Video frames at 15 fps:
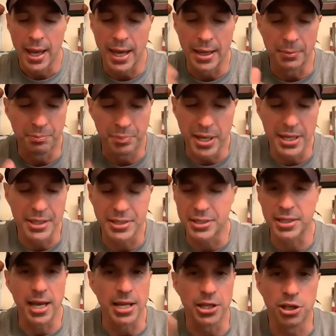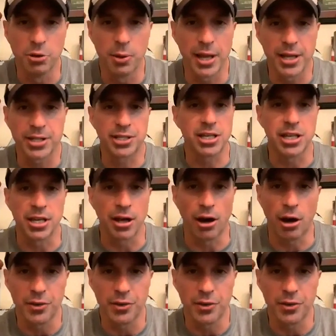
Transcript: And Penn State, U S C,